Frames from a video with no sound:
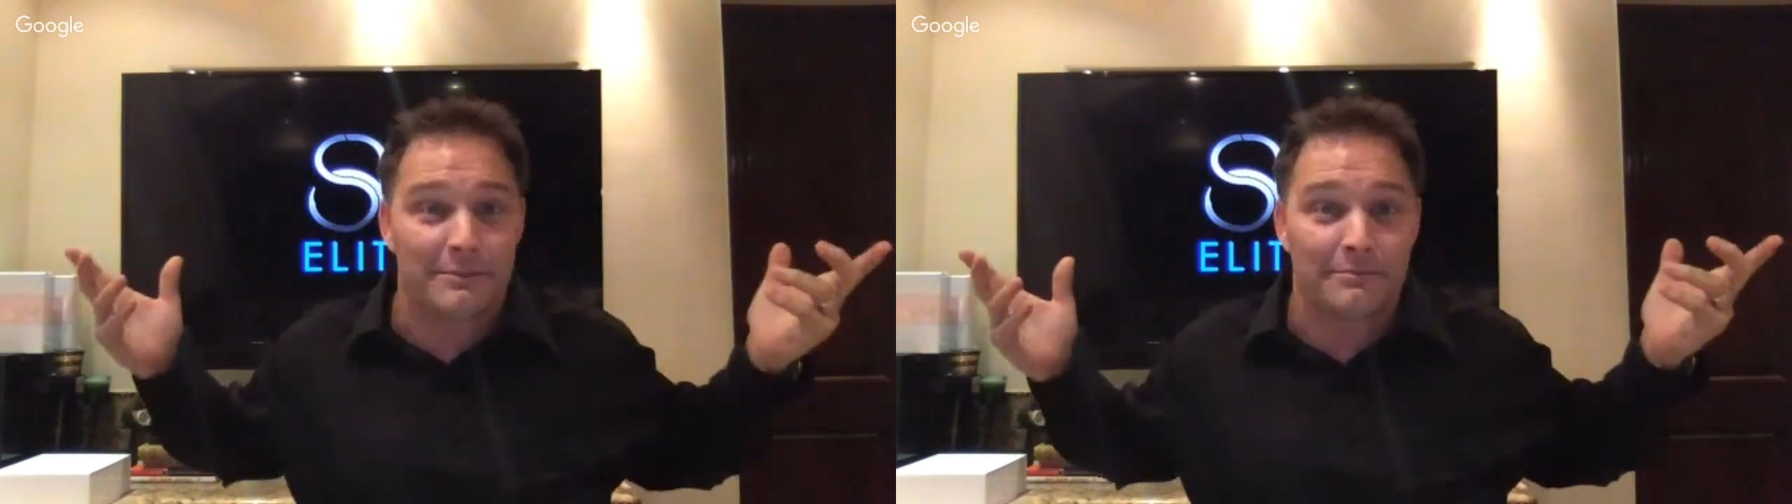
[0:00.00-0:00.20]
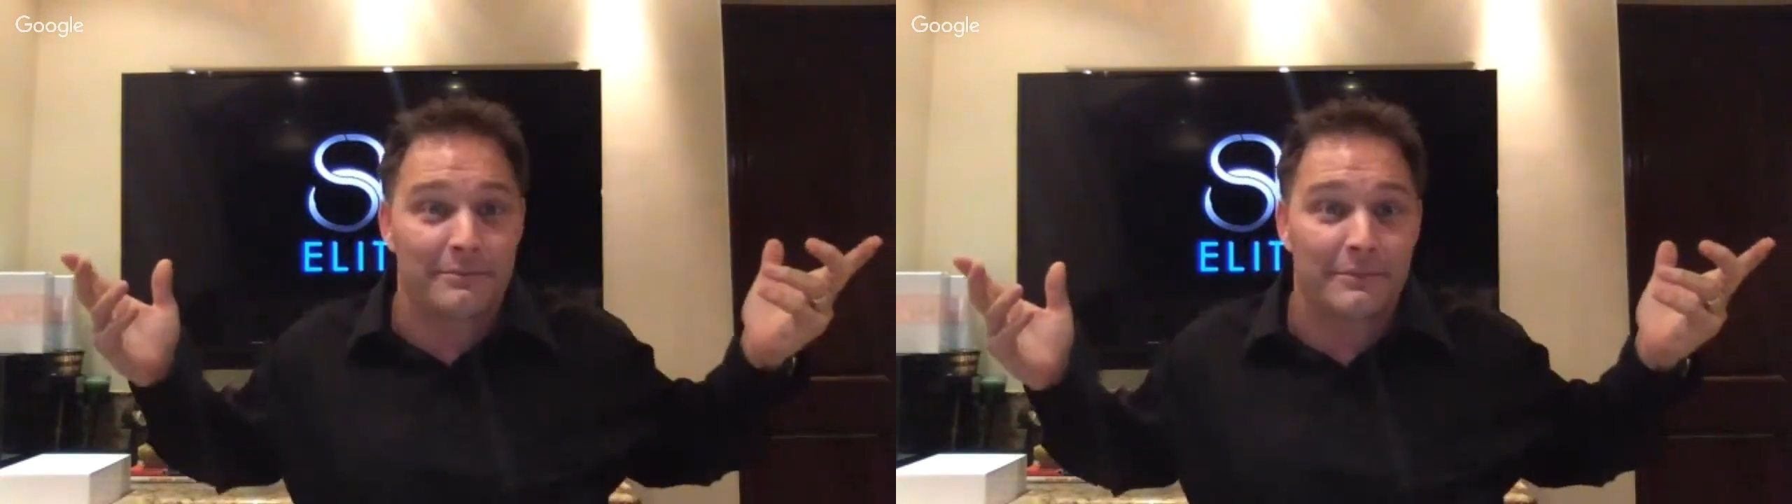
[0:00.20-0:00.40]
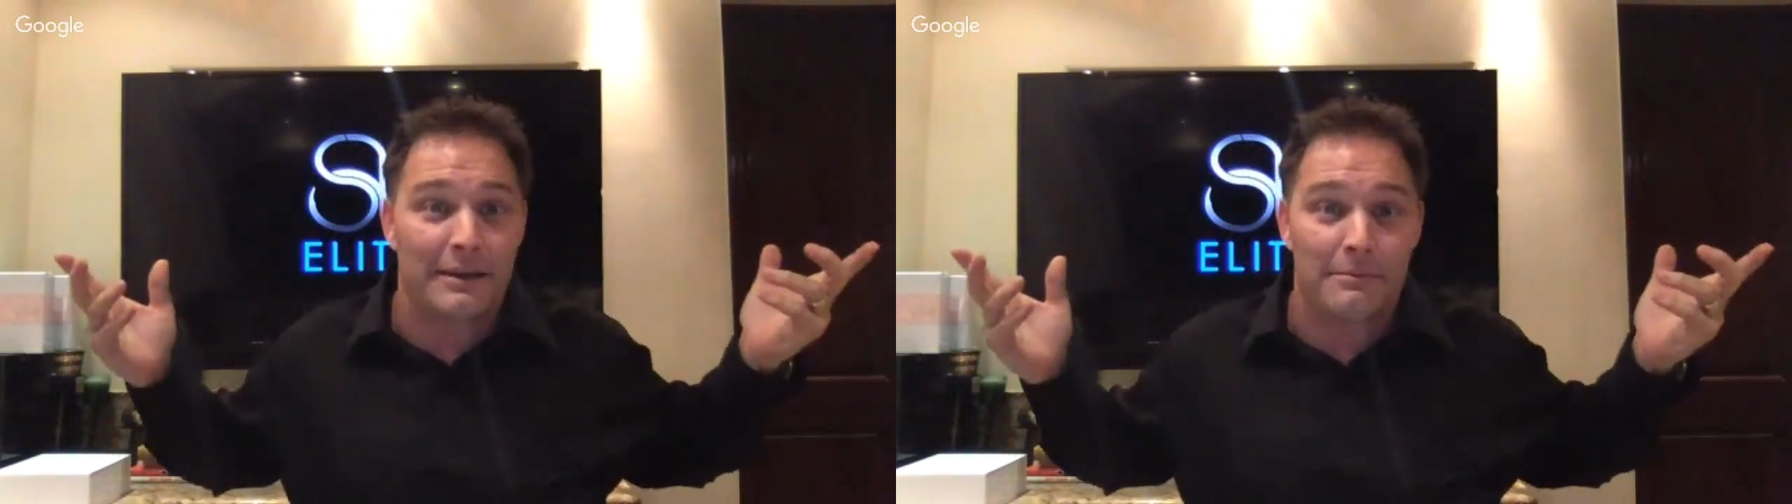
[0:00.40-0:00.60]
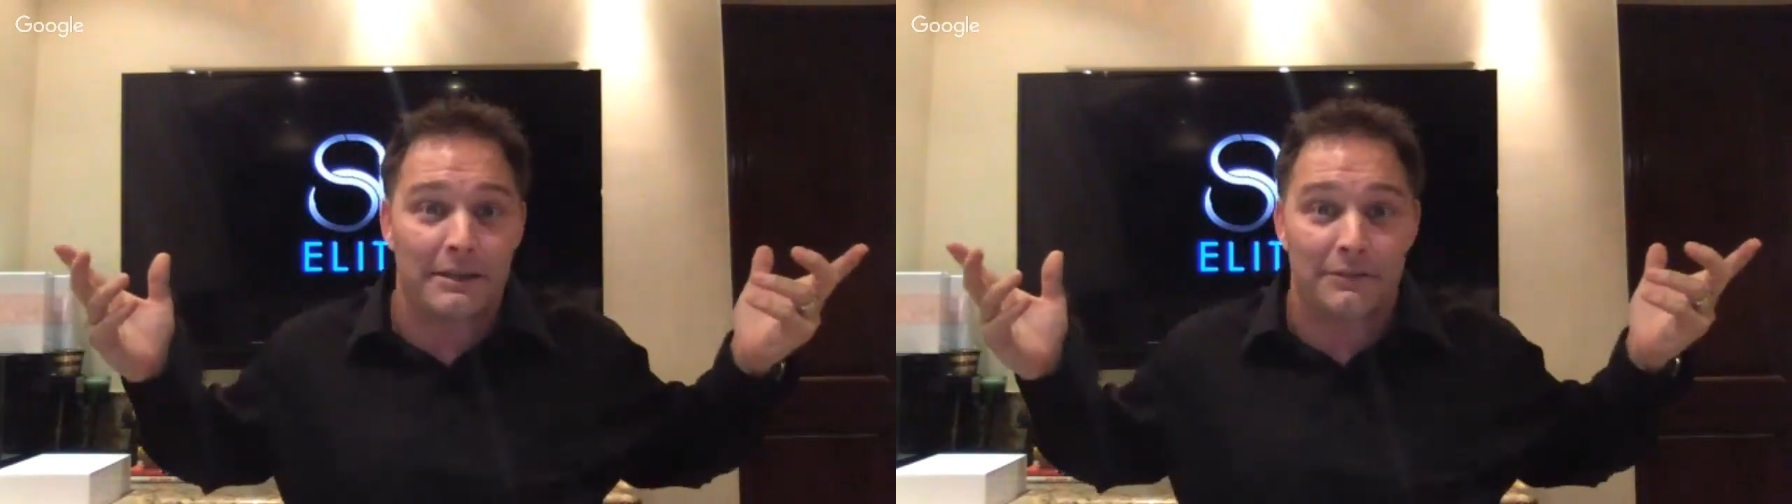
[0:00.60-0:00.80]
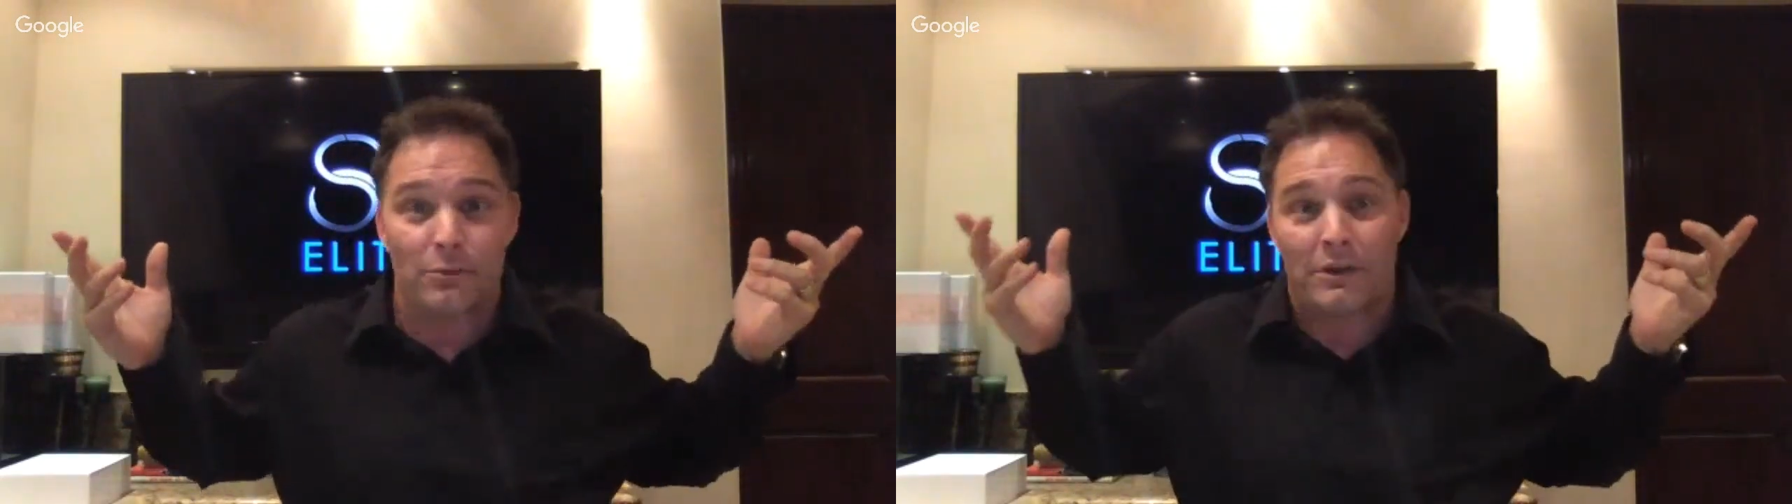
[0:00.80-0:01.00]
But if you
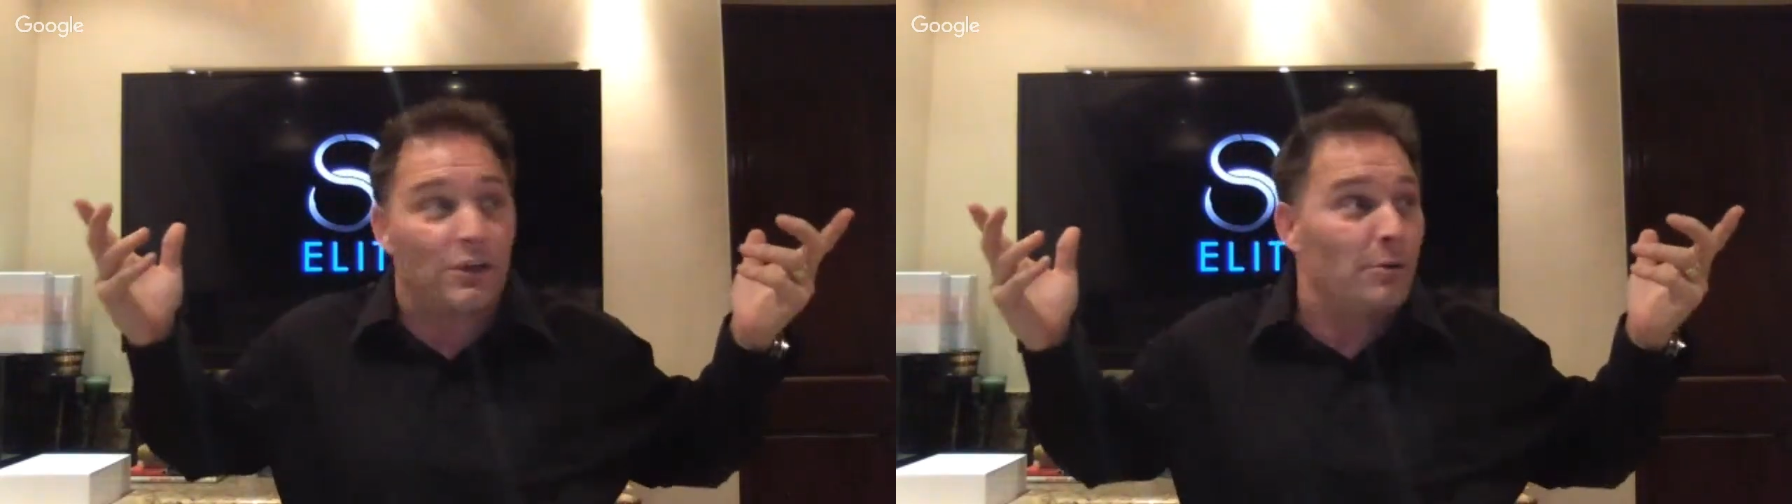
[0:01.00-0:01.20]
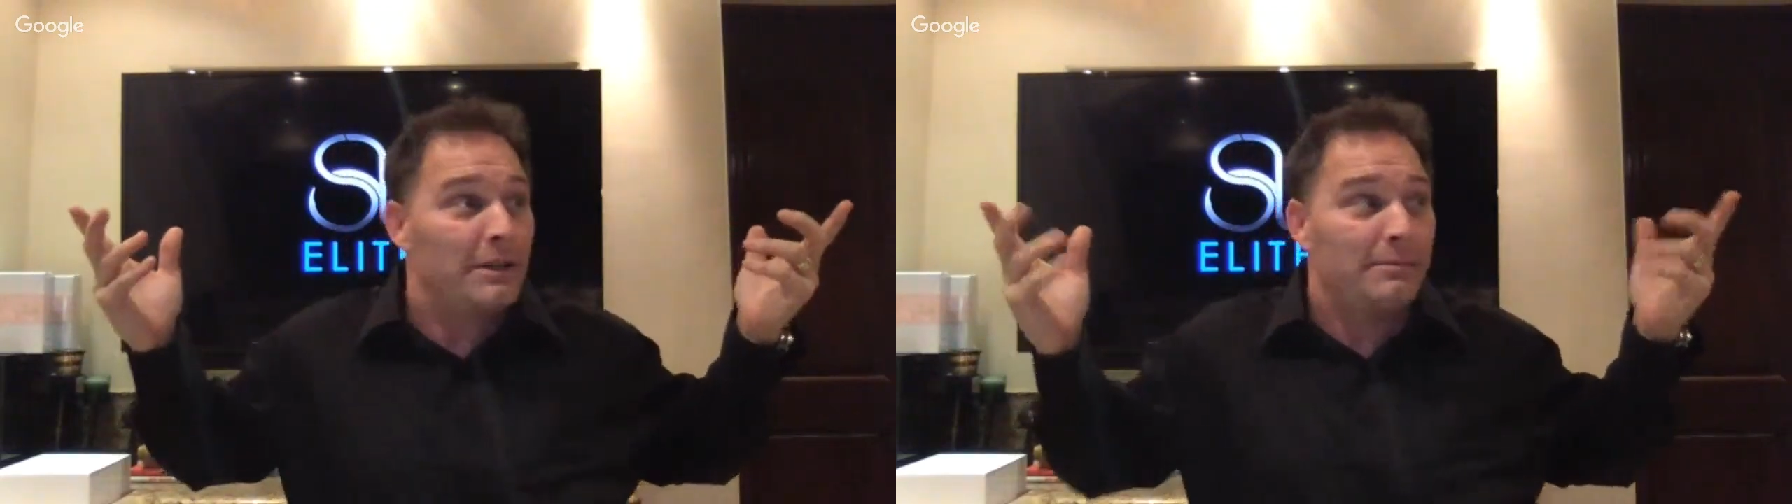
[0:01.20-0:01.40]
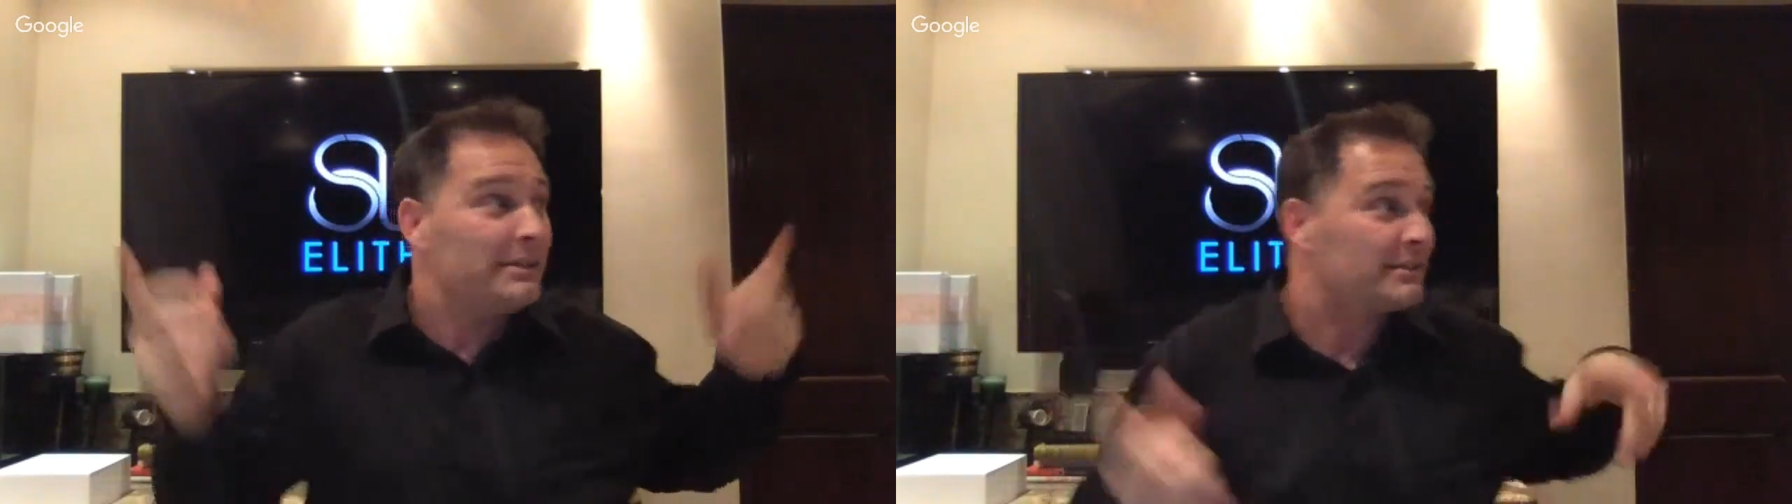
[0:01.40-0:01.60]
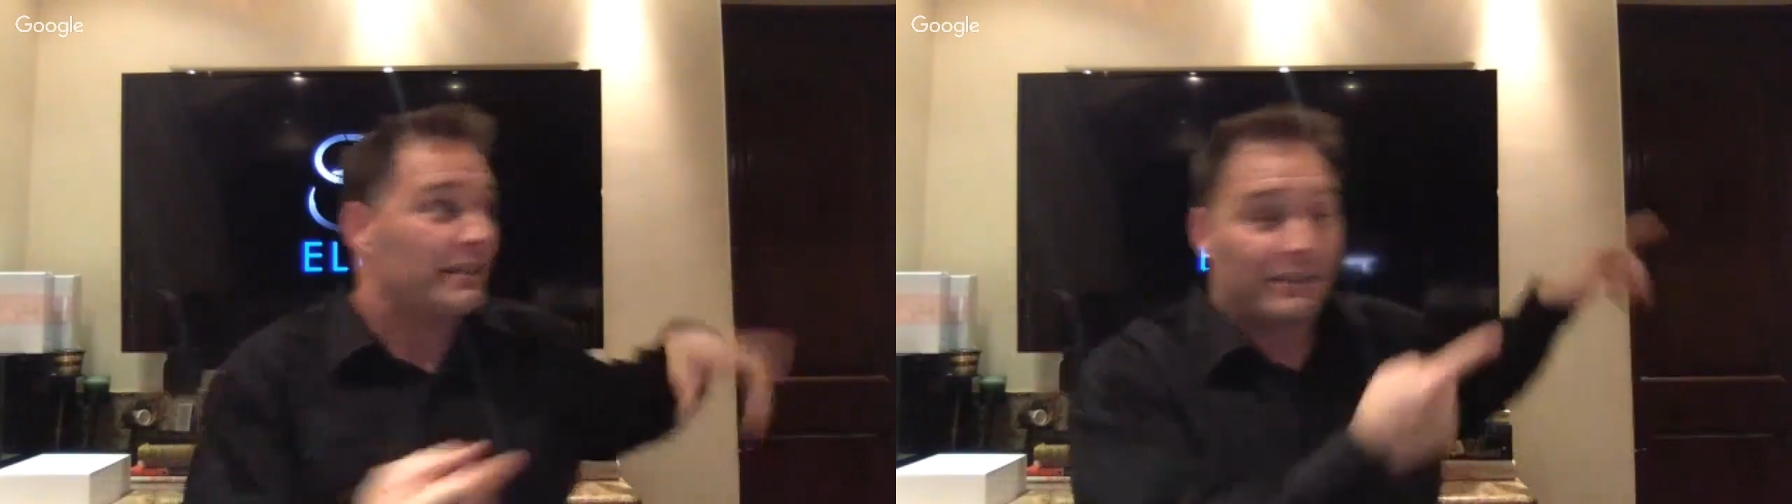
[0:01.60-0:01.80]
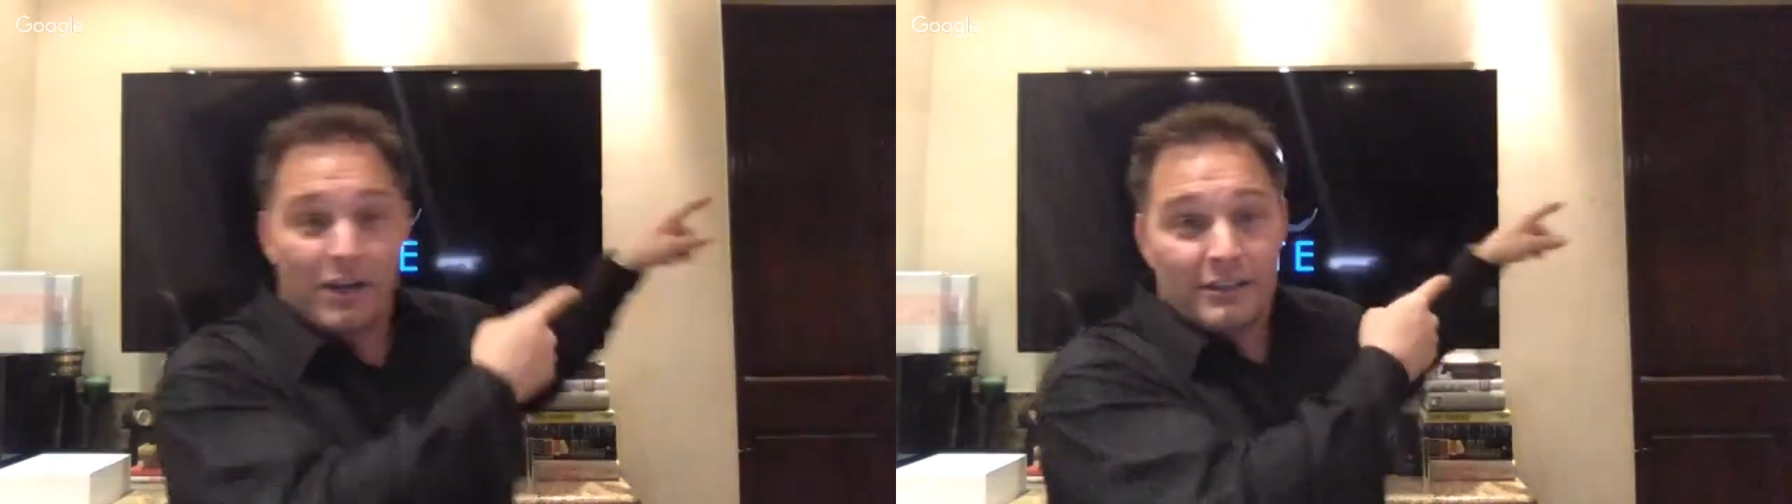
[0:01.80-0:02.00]
want to know about the business side,
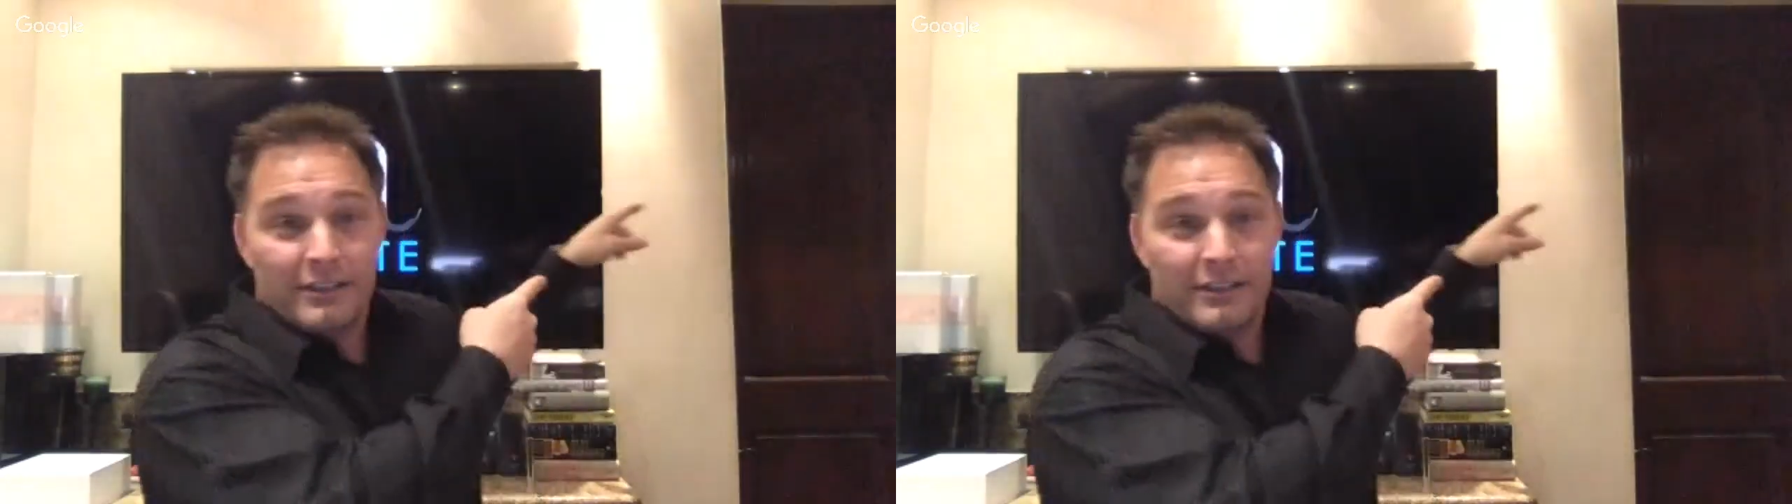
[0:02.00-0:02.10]
talk to